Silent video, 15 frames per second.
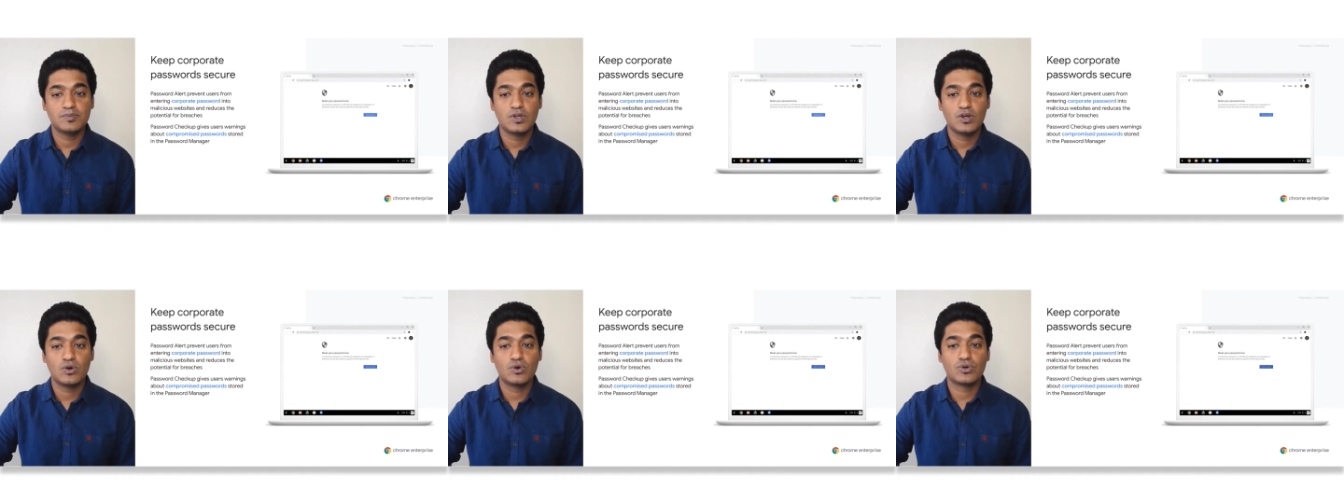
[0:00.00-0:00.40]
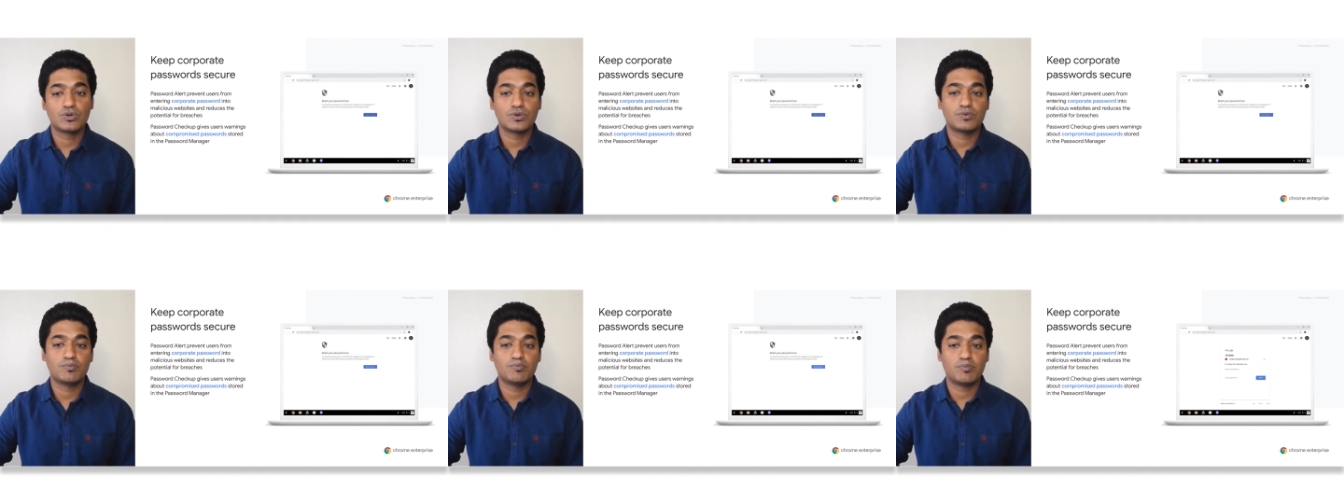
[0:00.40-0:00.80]
who
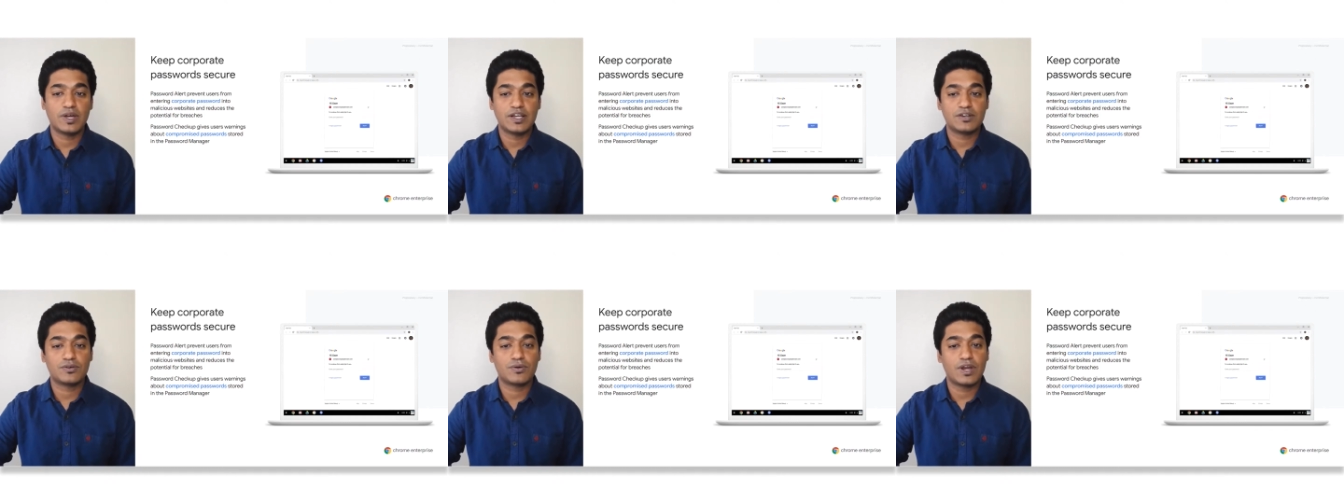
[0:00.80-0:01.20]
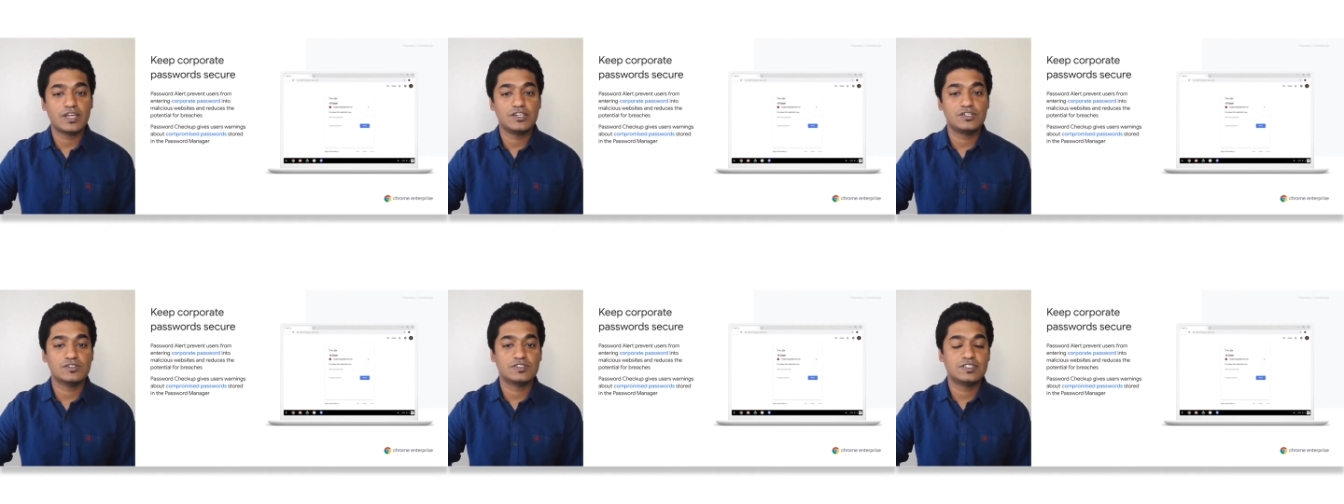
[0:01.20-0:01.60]
might try
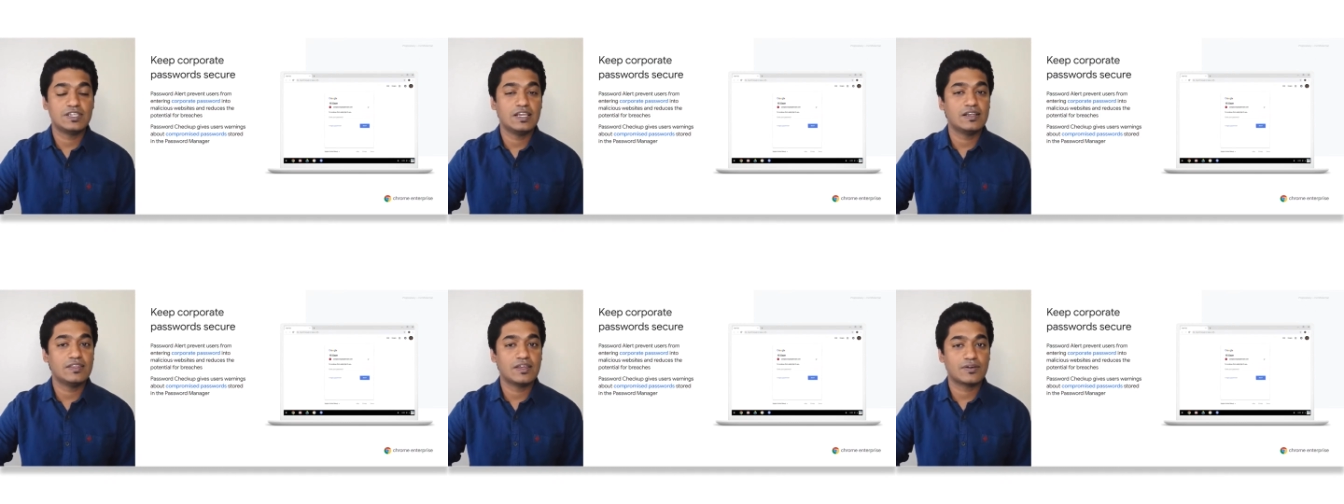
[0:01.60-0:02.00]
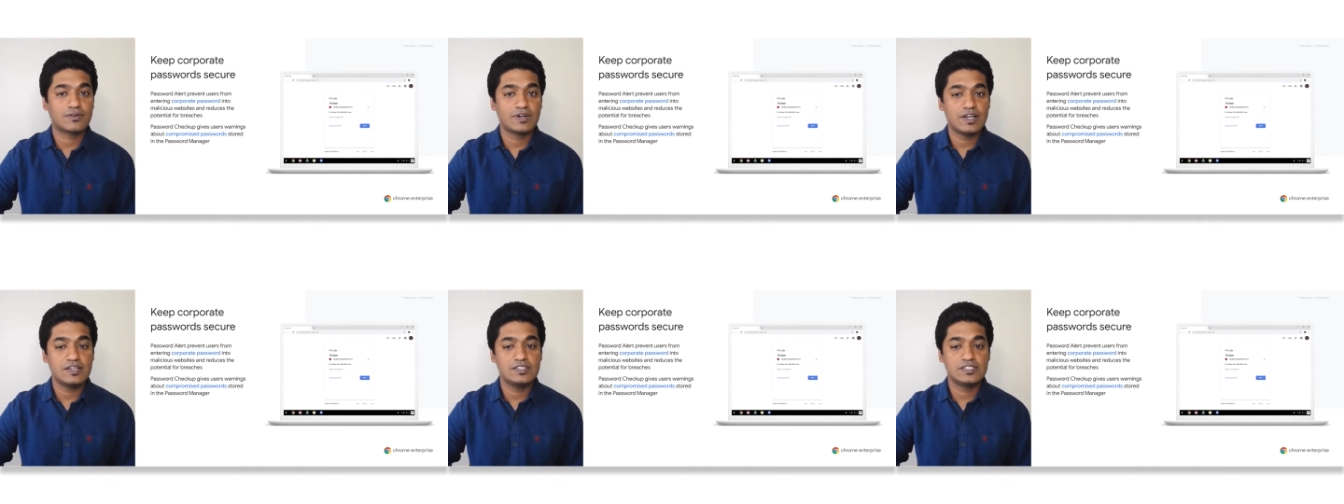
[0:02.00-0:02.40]
to steal their
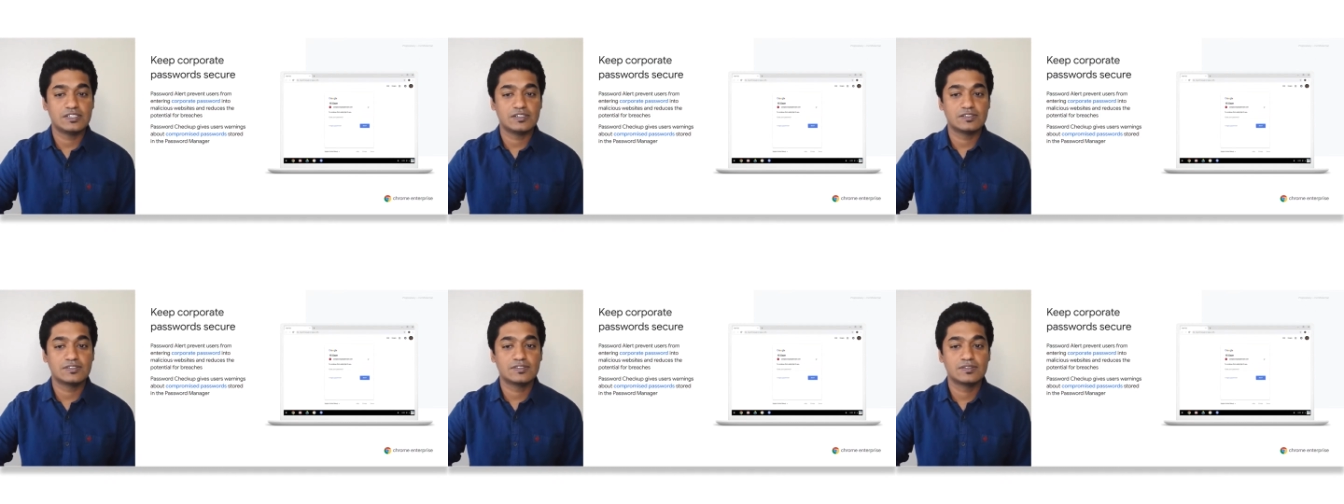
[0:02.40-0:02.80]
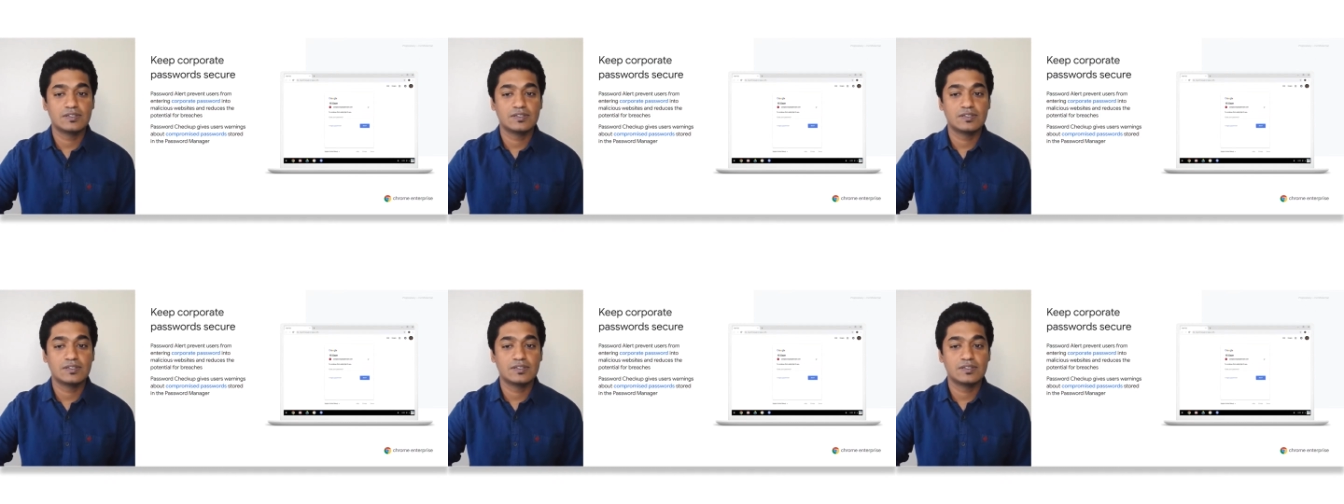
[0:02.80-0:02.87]
credentials,